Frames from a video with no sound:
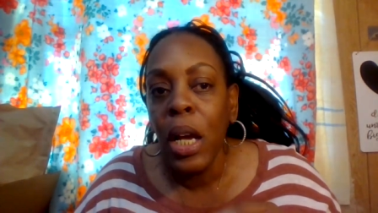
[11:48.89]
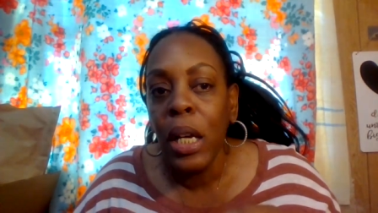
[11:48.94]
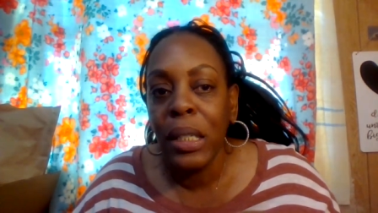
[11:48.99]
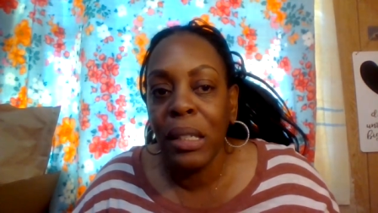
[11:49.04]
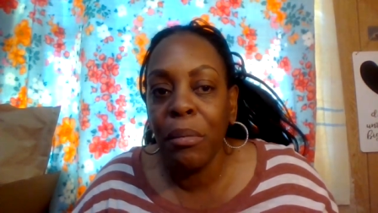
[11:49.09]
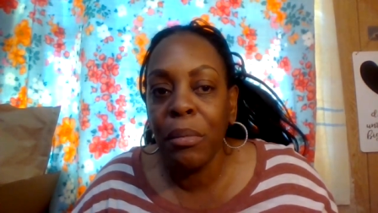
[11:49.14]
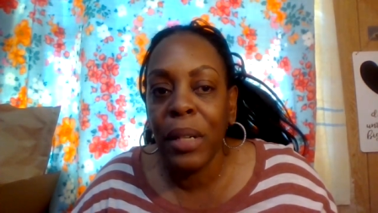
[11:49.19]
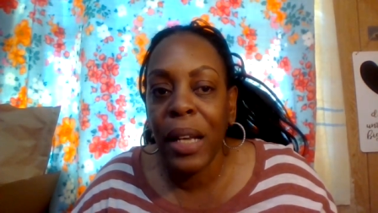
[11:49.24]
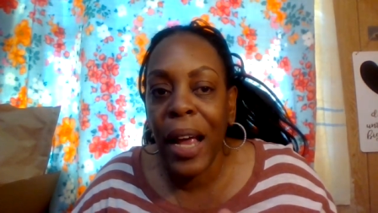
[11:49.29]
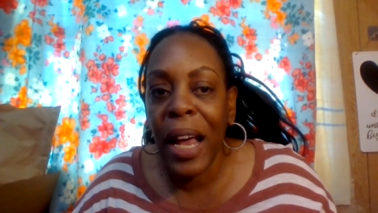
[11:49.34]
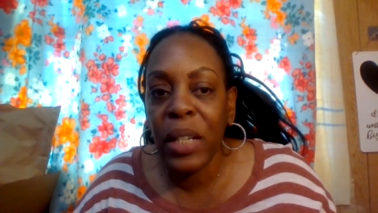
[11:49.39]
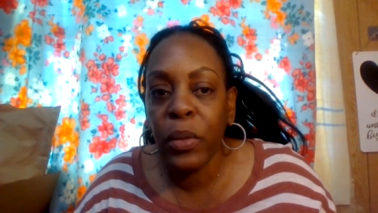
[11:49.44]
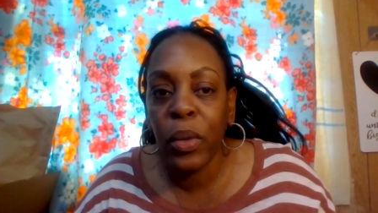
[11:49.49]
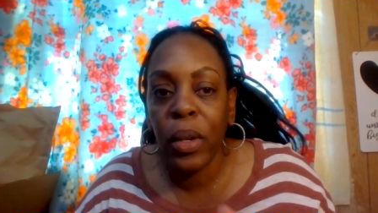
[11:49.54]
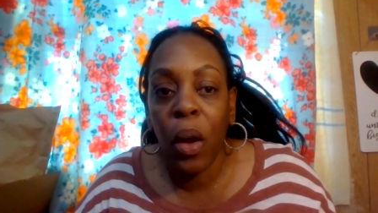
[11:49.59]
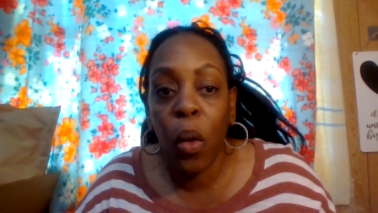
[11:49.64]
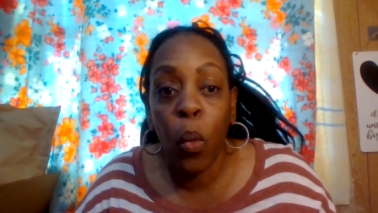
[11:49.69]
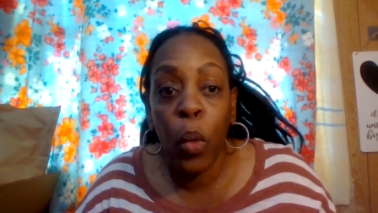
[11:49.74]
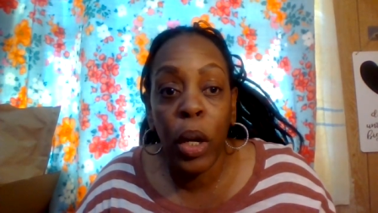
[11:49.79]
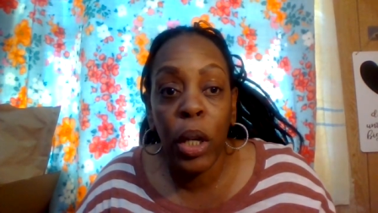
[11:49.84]
sometimes when
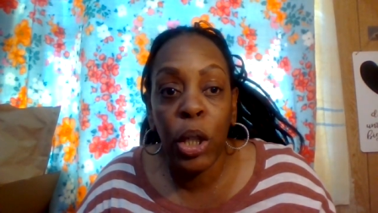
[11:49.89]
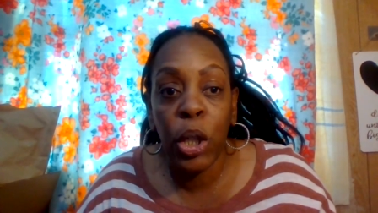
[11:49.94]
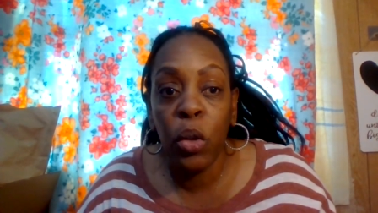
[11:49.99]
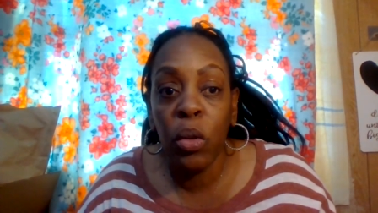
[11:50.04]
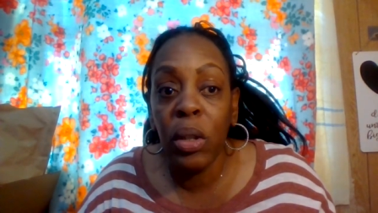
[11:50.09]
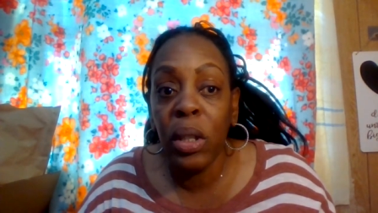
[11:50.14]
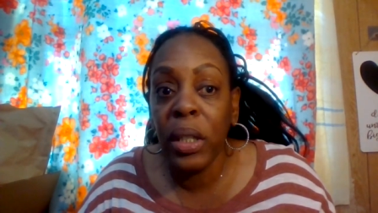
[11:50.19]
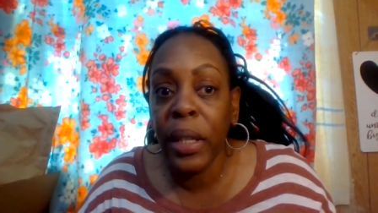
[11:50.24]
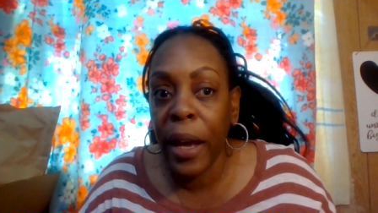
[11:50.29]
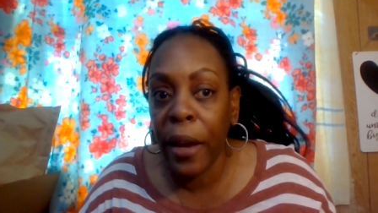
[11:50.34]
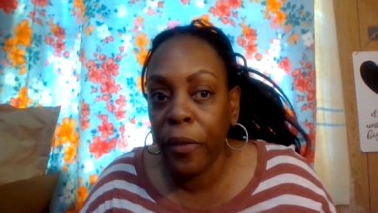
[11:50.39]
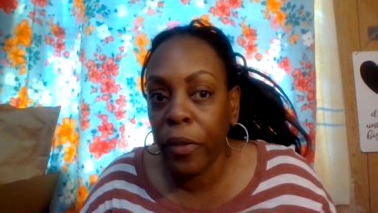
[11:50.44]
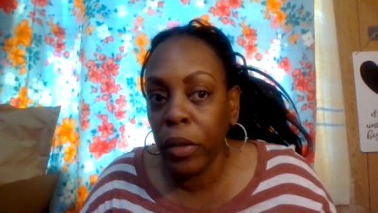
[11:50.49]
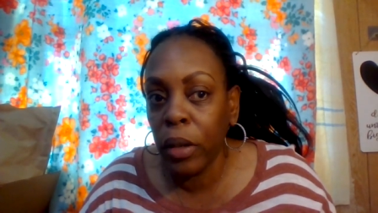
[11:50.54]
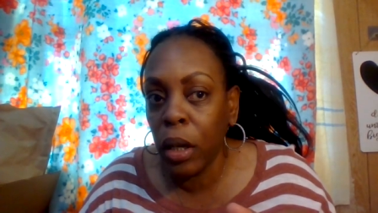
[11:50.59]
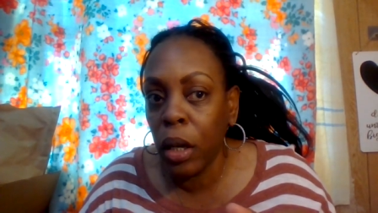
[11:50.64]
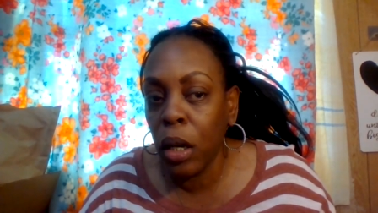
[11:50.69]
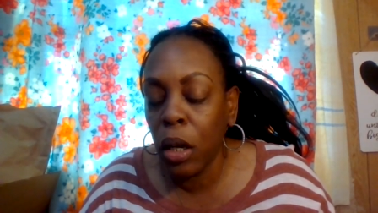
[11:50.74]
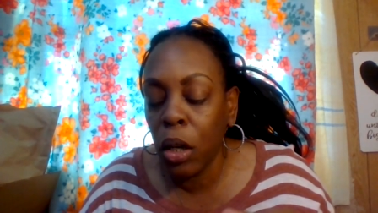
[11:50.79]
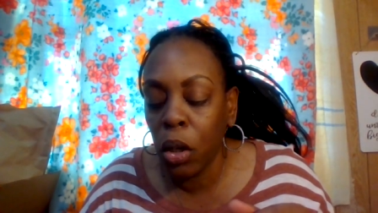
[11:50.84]
I want to
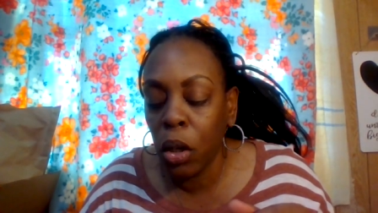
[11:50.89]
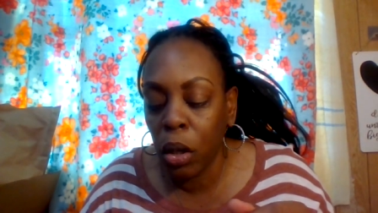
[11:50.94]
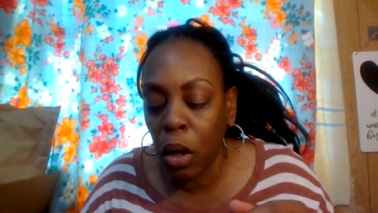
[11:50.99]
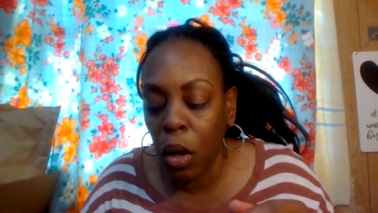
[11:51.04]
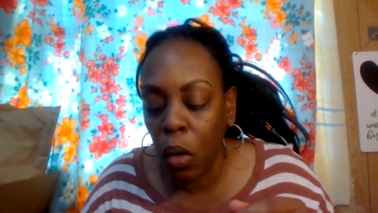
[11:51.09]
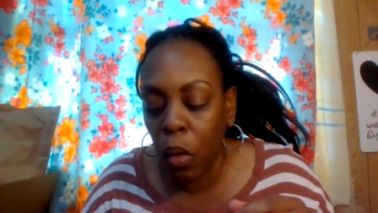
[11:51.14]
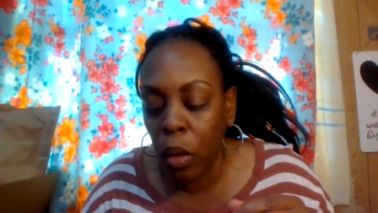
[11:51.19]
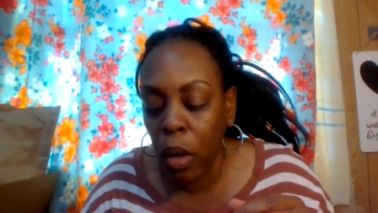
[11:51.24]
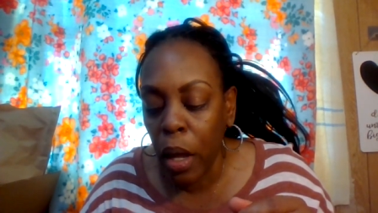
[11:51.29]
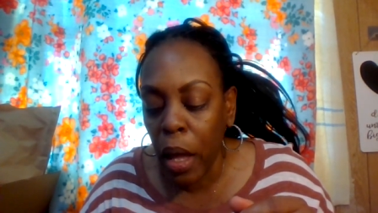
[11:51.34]
definitely you know